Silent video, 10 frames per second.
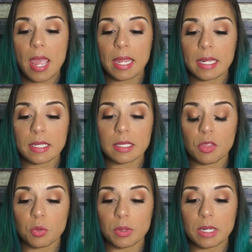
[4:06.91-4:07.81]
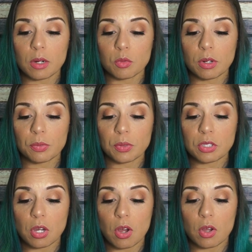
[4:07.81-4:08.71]
and three
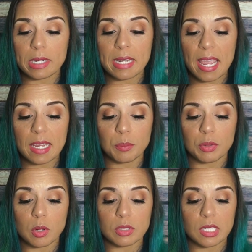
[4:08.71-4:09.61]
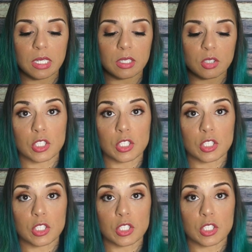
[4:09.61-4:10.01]
erythritol and eight proteins.